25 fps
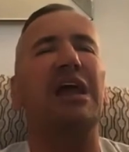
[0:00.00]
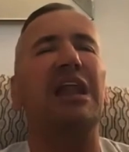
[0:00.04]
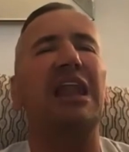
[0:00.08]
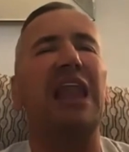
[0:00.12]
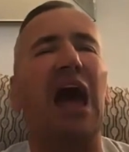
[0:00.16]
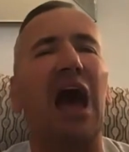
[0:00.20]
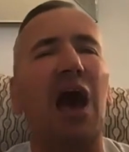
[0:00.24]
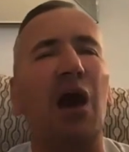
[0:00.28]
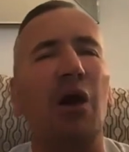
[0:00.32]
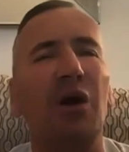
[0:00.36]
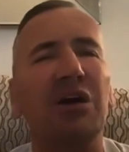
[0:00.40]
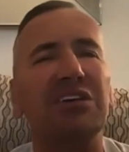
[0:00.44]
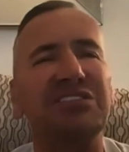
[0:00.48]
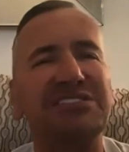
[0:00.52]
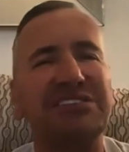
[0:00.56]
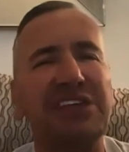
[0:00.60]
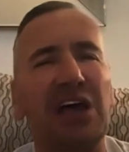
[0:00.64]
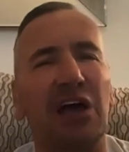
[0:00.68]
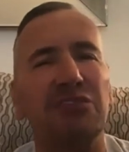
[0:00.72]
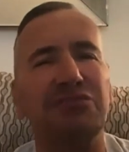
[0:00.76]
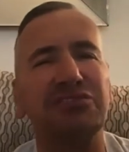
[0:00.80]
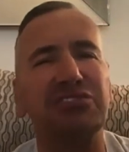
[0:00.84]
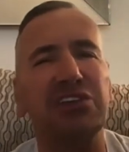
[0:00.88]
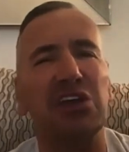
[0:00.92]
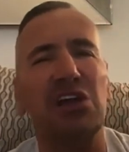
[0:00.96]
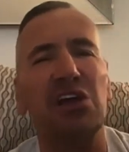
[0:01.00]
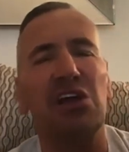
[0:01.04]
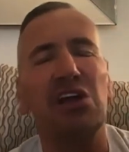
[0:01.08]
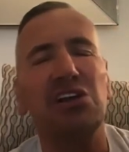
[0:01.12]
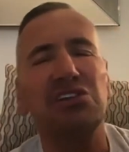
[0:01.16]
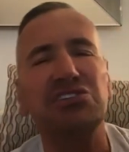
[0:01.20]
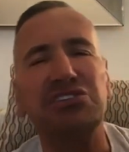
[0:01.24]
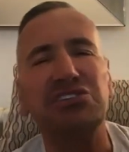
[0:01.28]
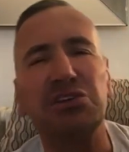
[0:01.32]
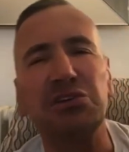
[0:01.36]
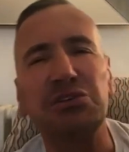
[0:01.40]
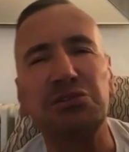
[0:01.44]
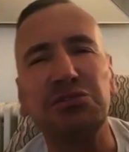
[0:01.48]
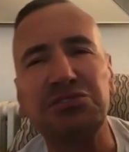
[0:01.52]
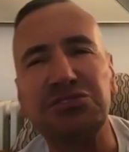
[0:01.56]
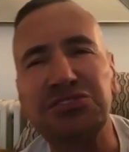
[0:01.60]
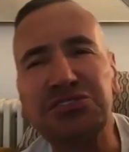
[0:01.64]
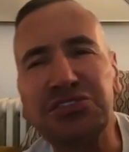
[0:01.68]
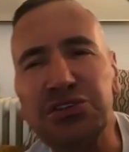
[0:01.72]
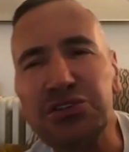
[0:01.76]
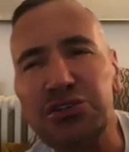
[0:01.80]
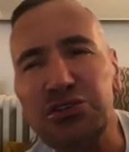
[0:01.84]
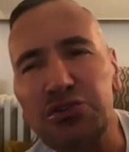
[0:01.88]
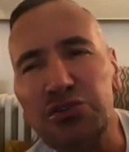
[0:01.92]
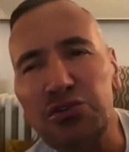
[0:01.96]
allow ourselves to
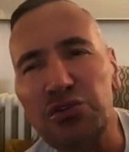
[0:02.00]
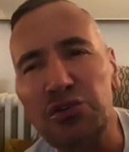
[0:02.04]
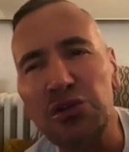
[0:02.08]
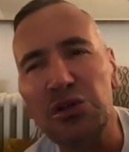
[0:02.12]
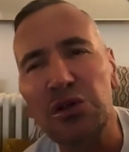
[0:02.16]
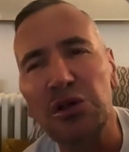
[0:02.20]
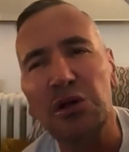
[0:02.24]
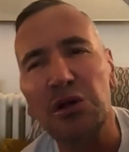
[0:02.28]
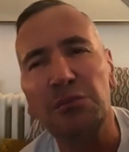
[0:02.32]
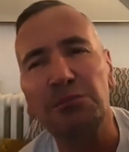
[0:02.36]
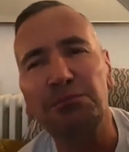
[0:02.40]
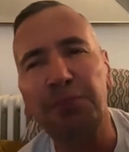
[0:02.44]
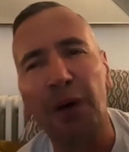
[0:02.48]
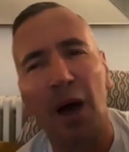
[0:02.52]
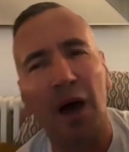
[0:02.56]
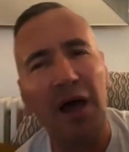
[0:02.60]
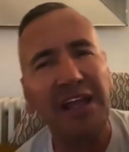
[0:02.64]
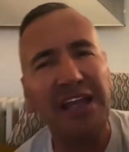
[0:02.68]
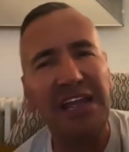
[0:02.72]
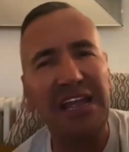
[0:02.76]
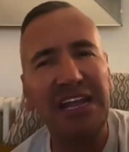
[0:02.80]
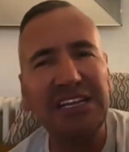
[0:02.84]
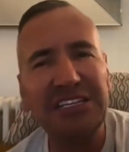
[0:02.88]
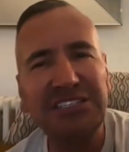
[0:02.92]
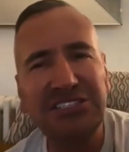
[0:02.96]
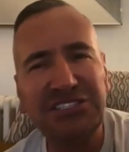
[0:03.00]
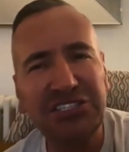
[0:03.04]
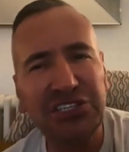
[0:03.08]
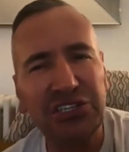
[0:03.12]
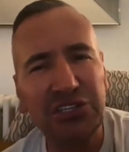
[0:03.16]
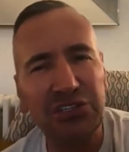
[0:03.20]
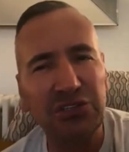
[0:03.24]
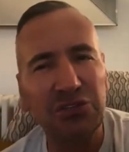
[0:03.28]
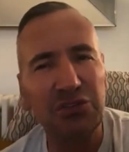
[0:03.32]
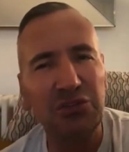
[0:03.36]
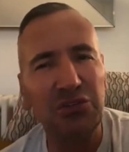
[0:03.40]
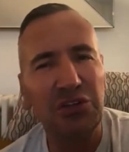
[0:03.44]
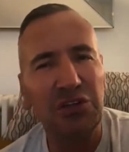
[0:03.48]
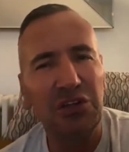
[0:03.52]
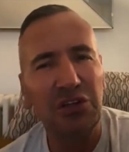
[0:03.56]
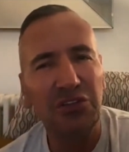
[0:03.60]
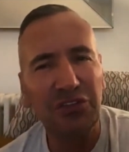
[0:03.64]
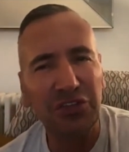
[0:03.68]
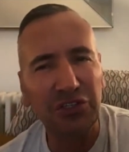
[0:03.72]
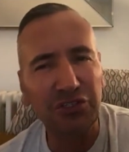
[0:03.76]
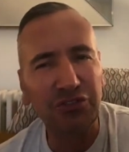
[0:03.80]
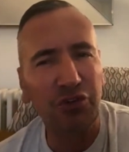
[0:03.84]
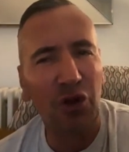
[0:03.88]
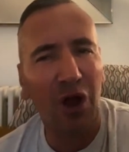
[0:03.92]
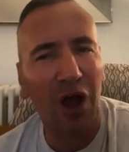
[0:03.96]
buy into
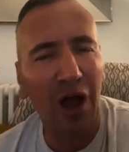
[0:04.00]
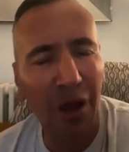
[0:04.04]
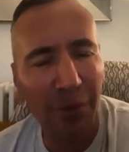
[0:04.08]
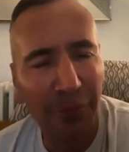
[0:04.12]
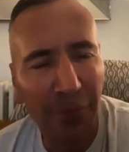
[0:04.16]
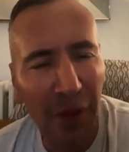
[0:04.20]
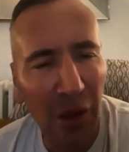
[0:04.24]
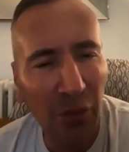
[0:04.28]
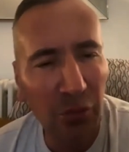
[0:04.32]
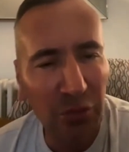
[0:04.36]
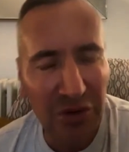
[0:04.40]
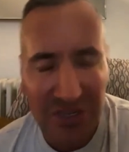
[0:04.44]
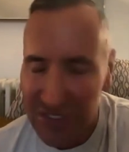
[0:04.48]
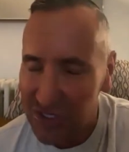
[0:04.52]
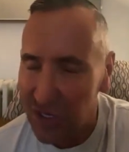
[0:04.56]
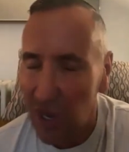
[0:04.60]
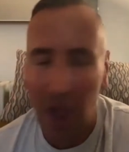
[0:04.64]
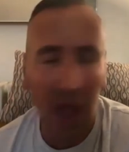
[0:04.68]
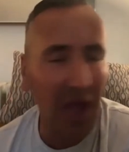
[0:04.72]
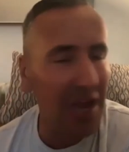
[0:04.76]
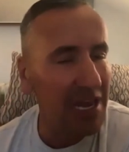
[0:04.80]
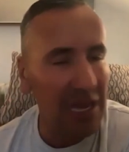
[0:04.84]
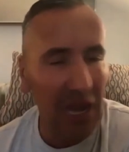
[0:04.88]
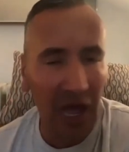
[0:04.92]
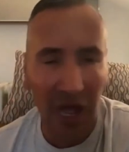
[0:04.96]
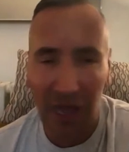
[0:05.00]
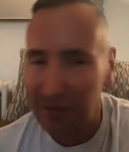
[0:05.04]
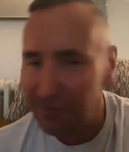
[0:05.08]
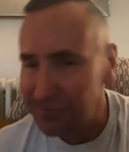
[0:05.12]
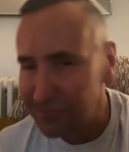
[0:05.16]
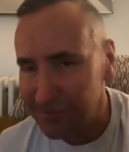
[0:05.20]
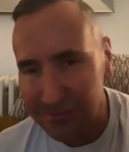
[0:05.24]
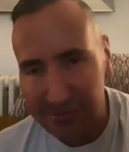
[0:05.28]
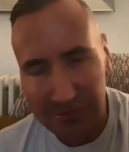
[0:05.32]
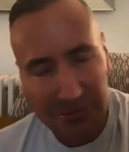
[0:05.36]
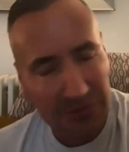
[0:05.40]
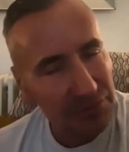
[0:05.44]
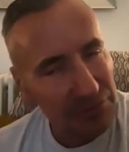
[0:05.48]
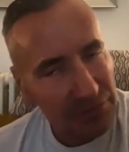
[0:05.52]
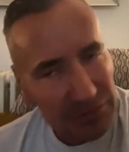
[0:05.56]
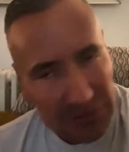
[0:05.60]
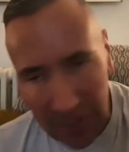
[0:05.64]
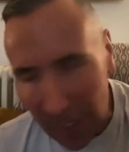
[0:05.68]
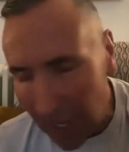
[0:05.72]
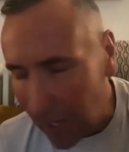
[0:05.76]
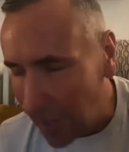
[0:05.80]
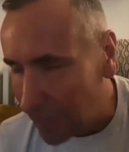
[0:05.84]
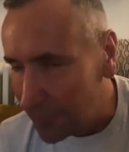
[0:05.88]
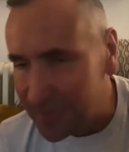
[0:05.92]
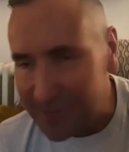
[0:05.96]
the drama, which I love,
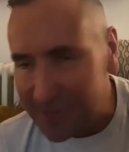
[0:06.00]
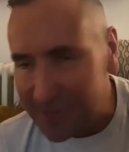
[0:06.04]
I'm